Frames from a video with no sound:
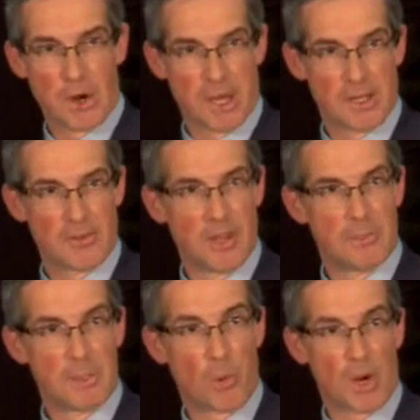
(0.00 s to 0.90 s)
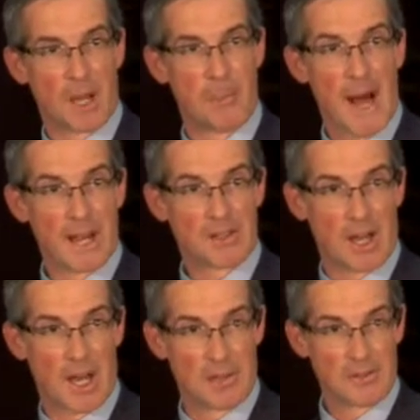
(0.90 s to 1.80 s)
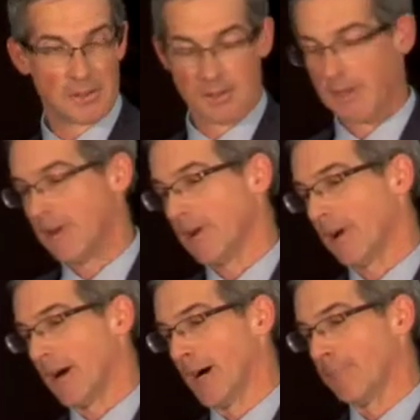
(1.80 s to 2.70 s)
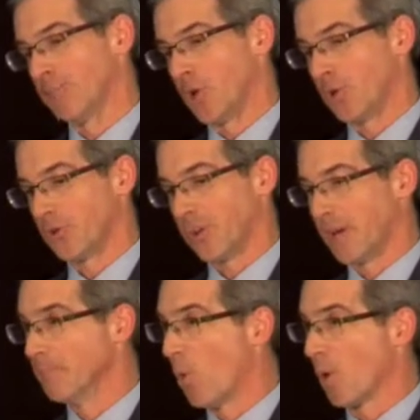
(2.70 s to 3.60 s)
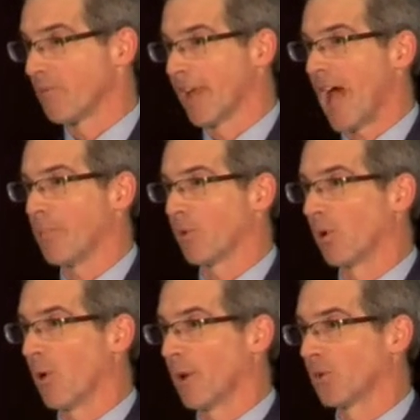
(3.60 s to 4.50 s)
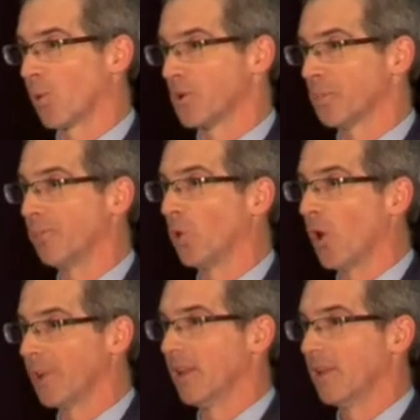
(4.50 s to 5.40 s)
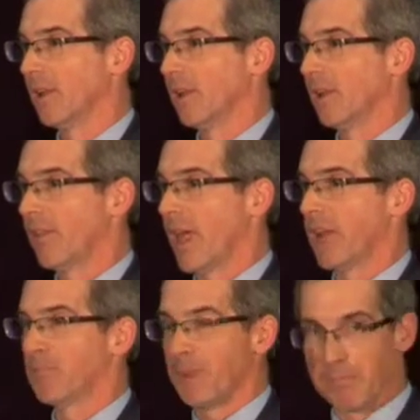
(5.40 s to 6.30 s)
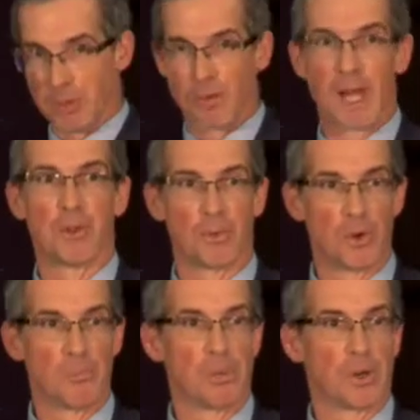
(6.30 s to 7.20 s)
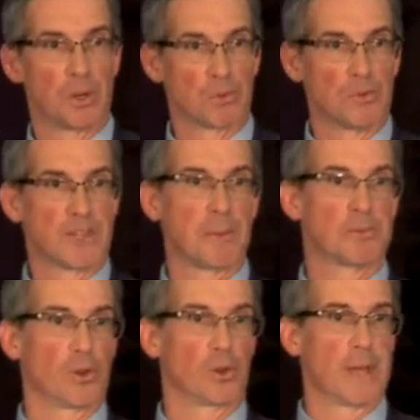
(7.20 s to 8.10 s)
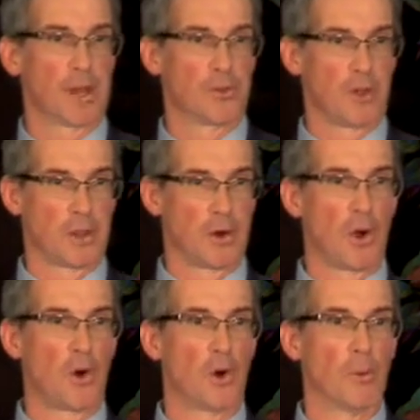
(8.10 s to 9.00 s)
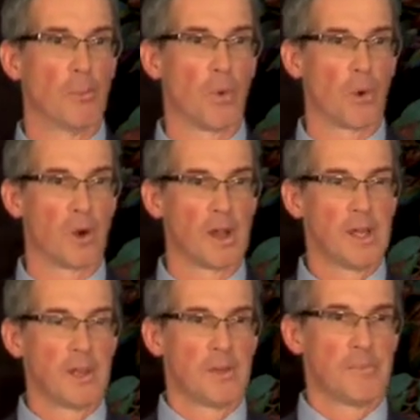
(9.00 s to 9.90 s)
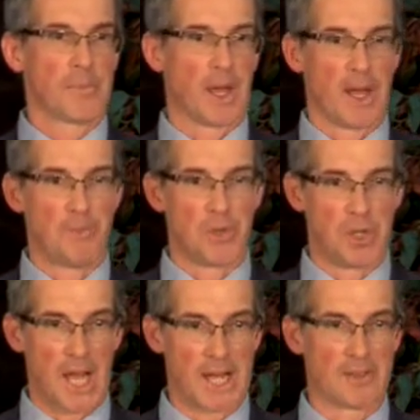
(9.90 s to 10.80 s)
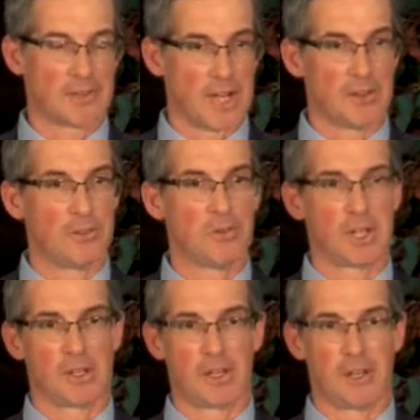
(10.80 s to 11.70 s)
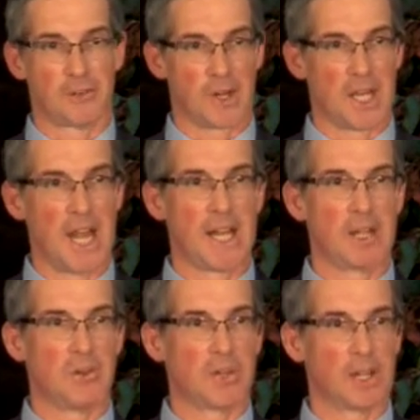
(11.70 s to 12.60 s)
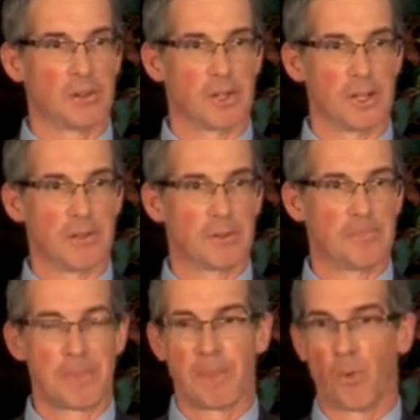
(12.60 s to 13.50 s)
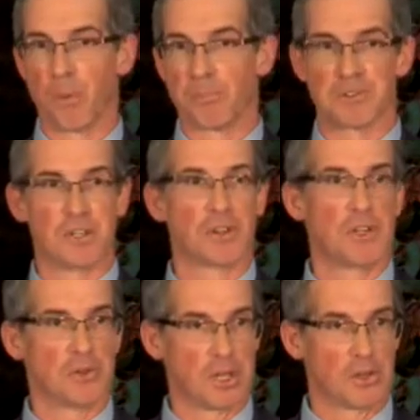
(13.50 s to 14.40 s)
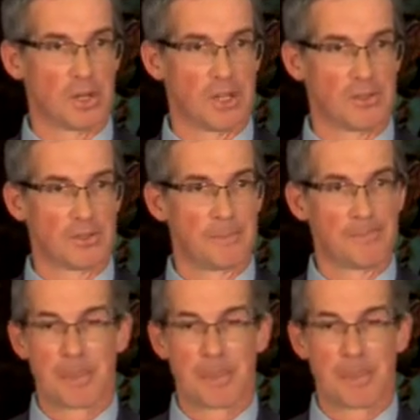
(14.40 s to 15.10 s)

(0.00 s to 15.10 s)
markets and been more commoditized, um, you're seeing more of the capital going toward deployment. That is, people around the room putting rooftop solar panels on their home, or uh, United States utilities, or Canadian utilities, or Brazilian utilities